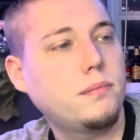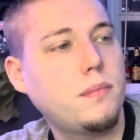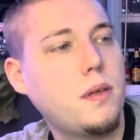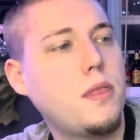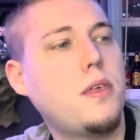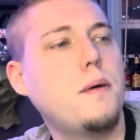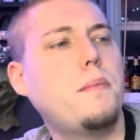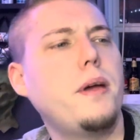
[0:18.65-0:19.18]

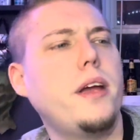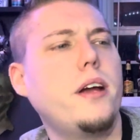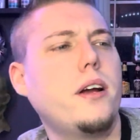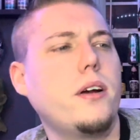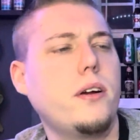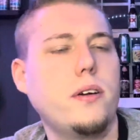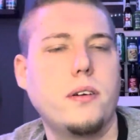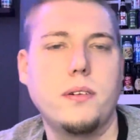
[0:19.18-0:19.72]
The
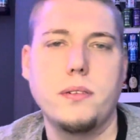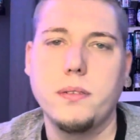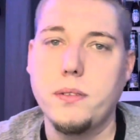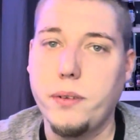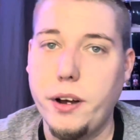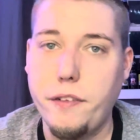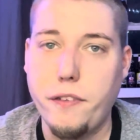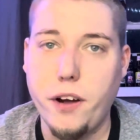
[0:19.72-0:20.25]
beer,
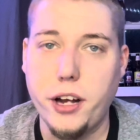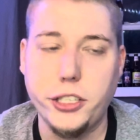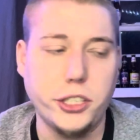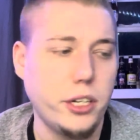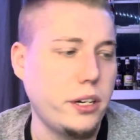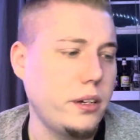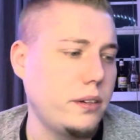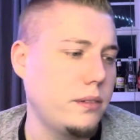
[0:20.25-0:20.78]

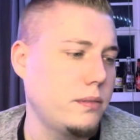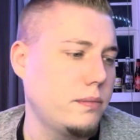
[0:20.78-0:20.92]
refreshing,